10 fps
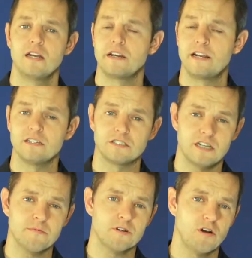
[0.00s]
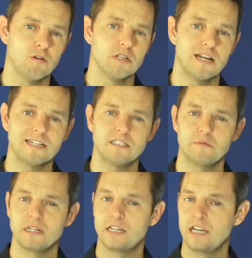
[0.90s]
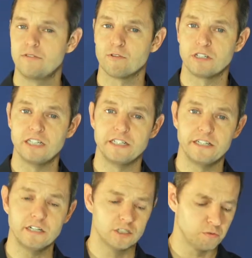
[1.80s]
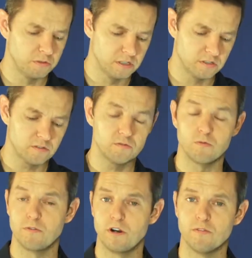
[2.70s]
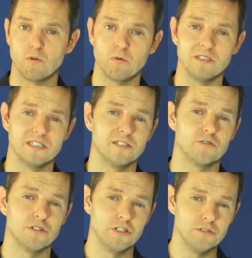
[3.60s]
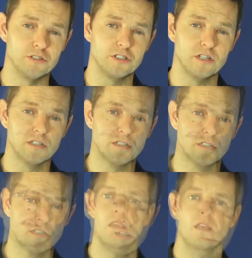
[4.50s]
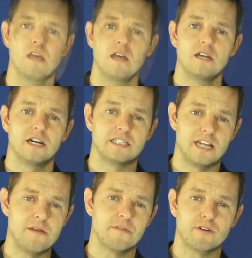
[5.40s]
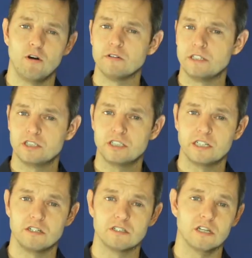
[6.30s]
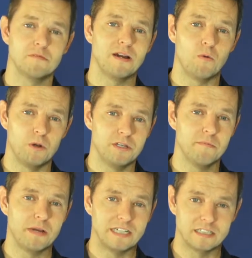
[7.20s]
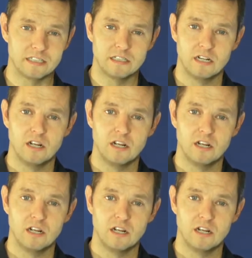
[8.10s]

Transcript: Now, Sam Colt had actually been dead for 10 years when this revolver was introduced. A team of Colt engineers led by William Mason